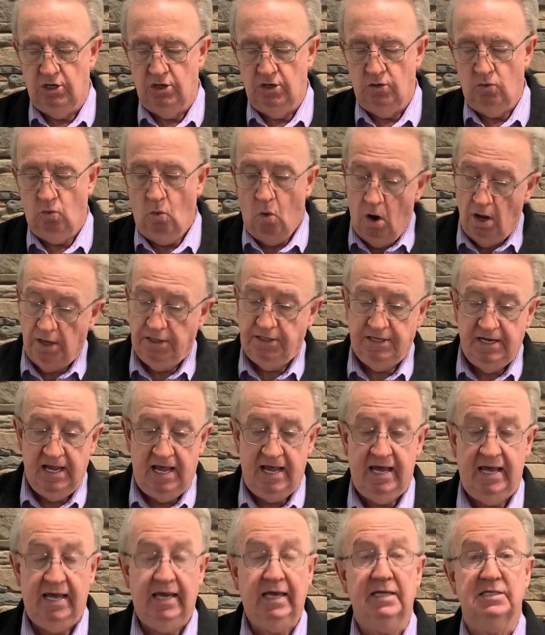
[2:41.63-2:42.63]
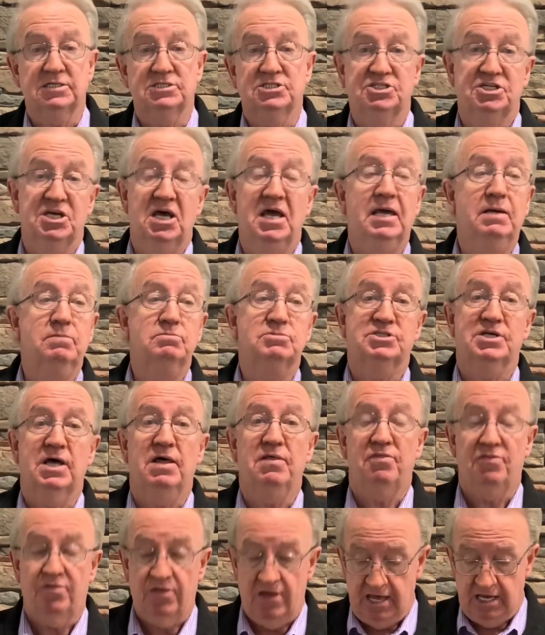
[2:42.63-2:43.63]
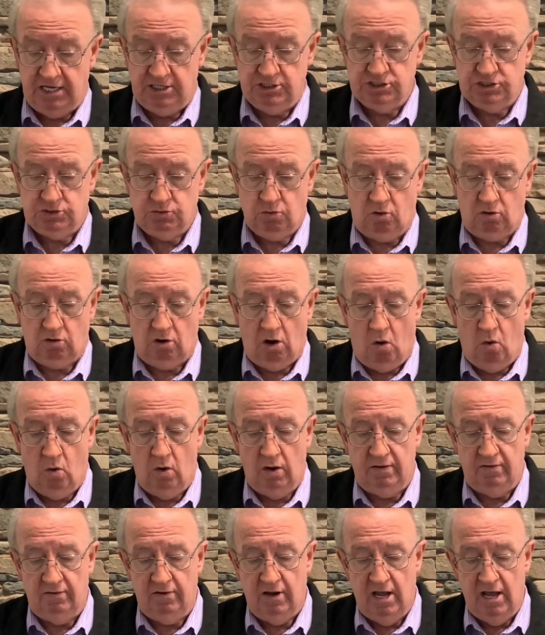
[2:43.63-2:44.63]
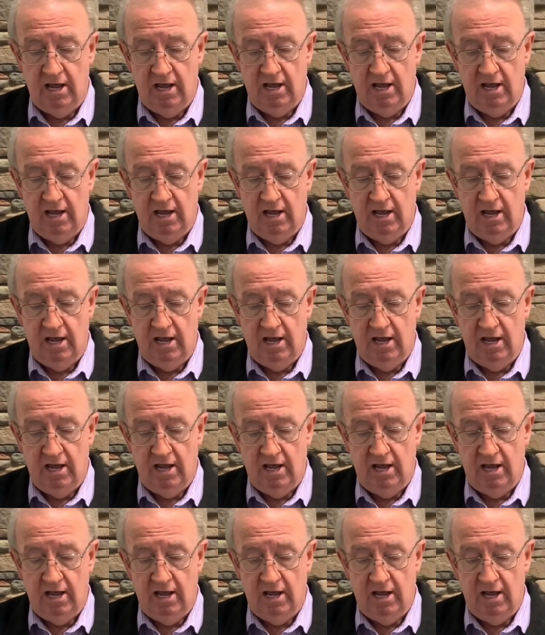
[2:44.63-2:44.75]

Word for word: One day it seems that things were going